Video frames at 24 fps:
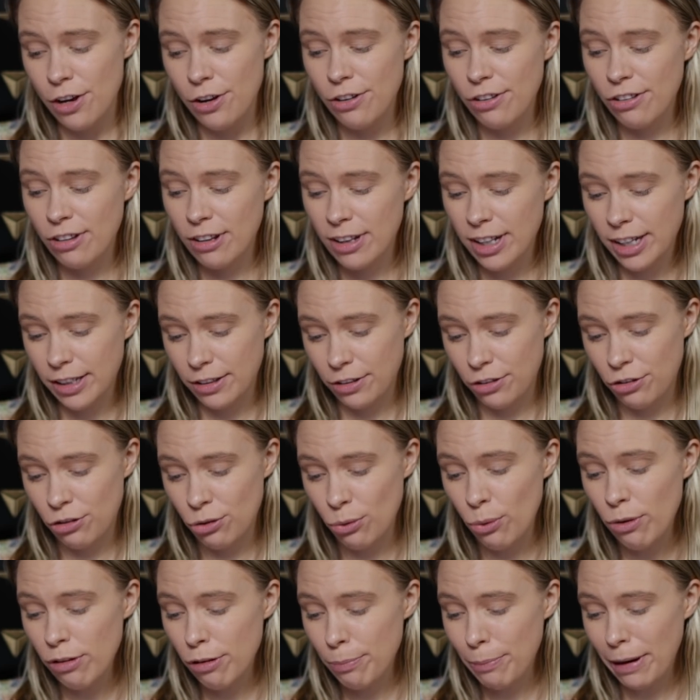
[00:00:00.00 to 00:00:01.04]
You just click the
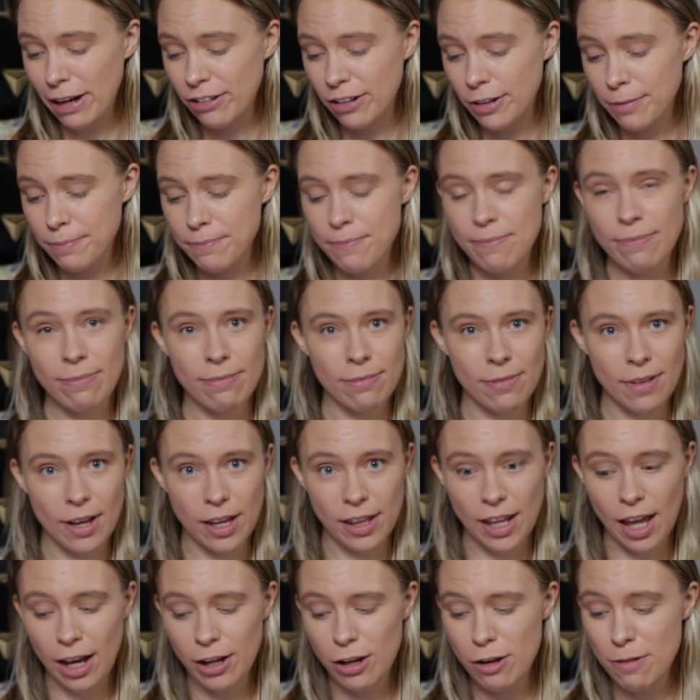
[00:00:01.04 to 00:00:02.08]
shorts button,
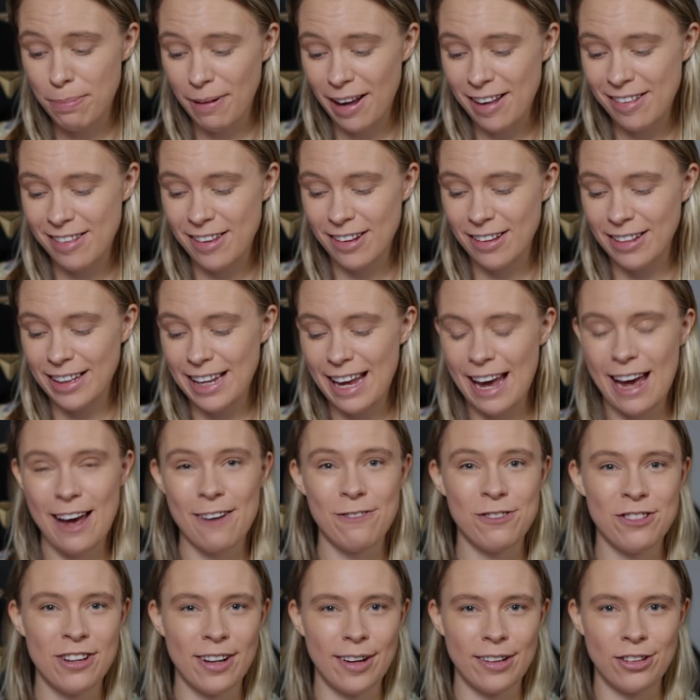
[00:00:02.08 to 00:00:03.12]
and now you basically
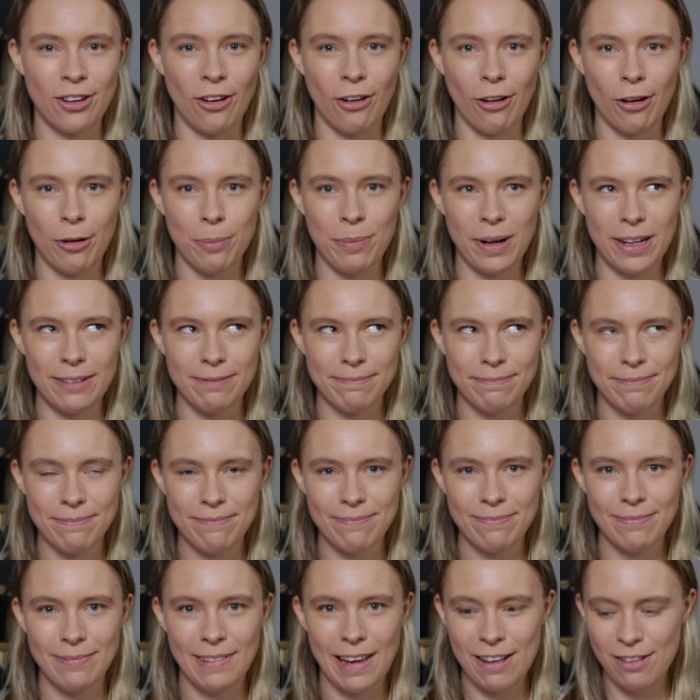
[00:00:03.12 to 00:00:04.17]
have TikTok, but
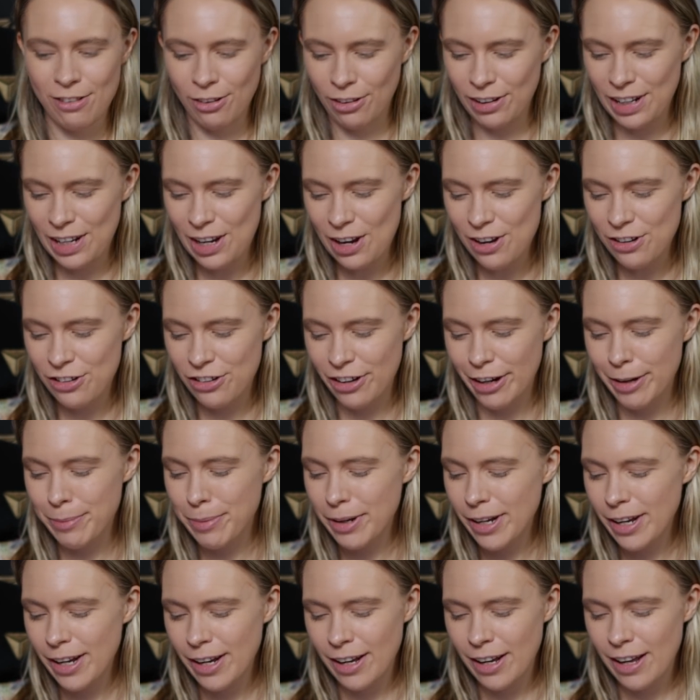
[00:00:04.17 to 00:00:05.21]
it's on YouTube.
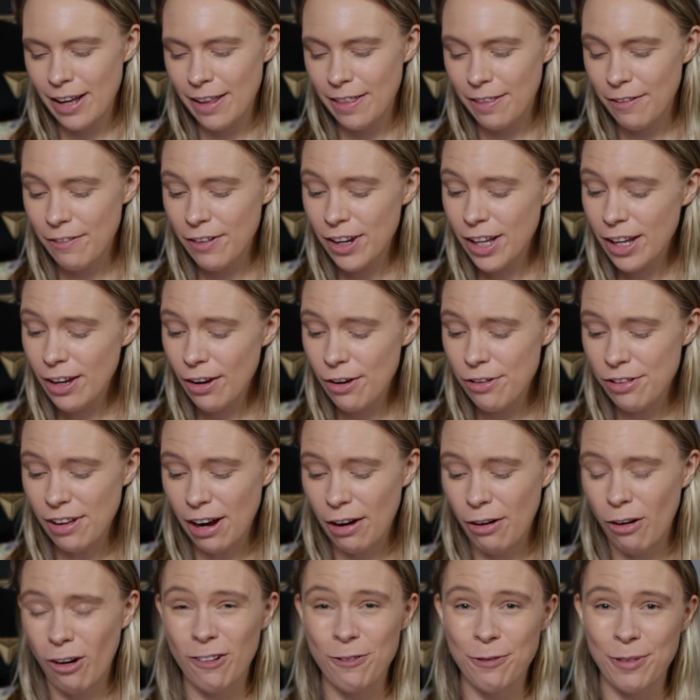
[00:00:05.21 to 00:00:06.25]
The videos
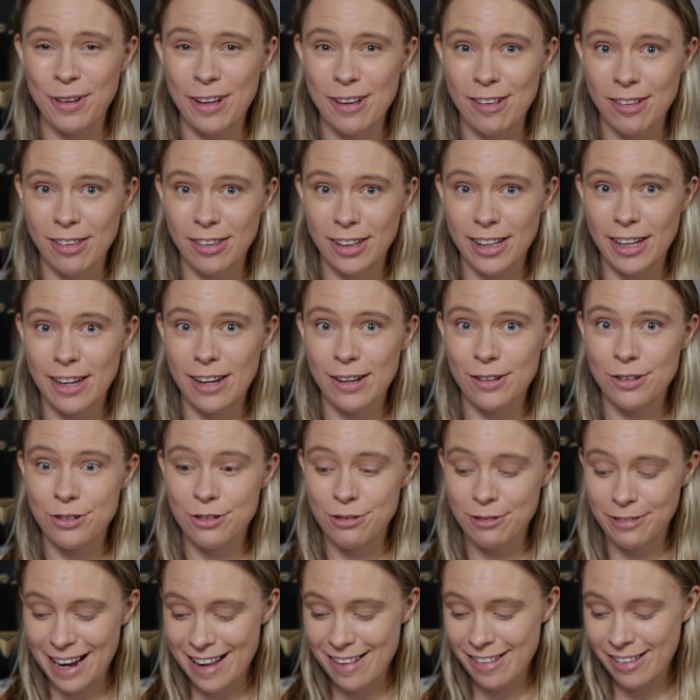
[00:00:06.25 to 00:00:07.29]
are obviously
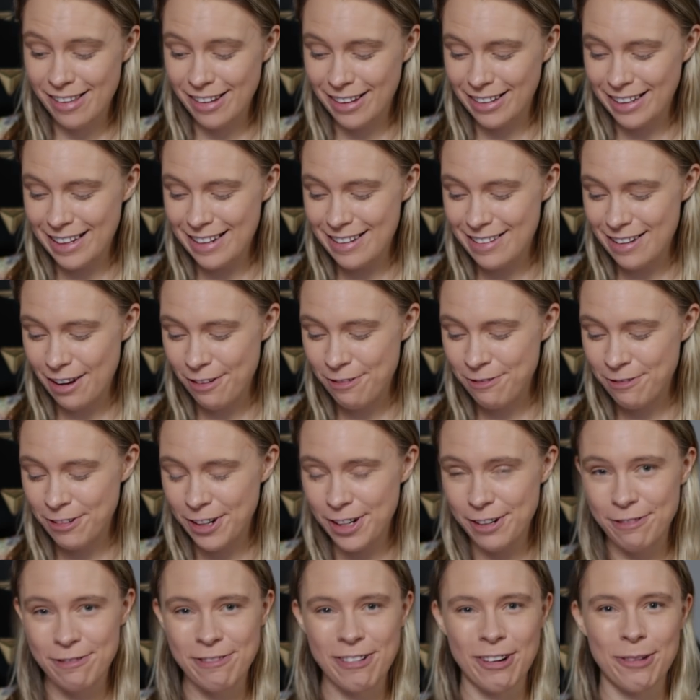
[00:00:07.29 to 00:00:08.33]
drastically
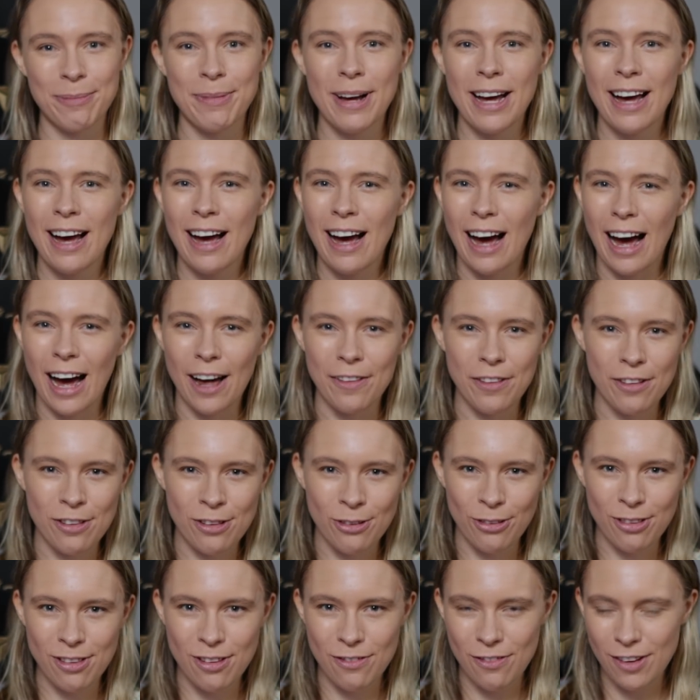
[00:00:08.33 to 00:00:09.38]
different from other
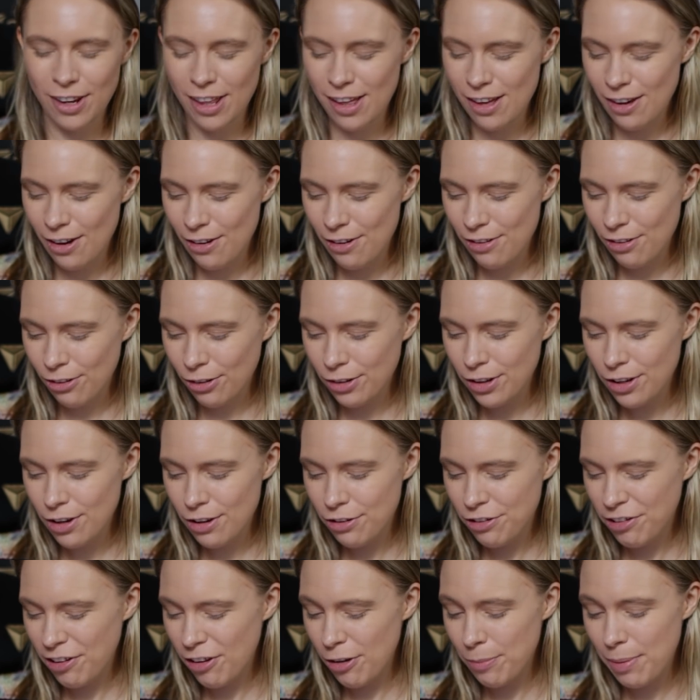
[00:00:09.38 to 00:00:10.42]
sorts of videos on
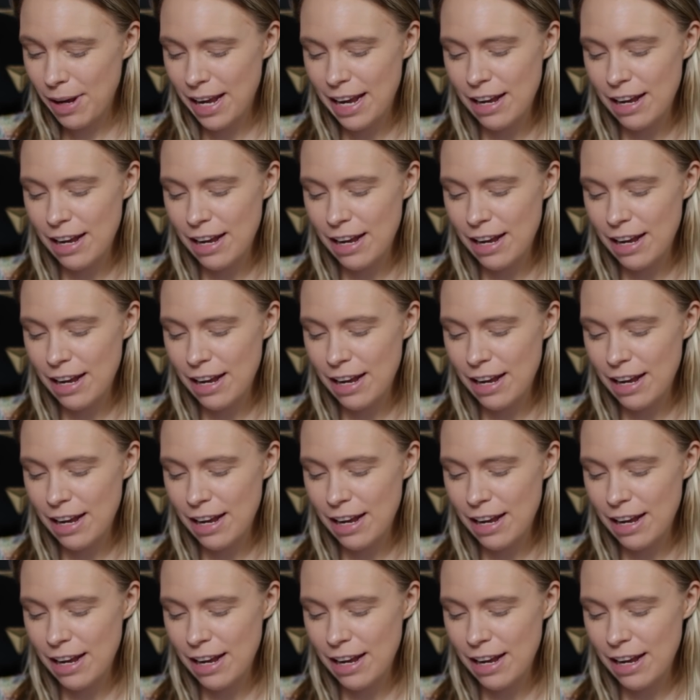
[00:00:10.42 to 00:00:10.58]
YouTube.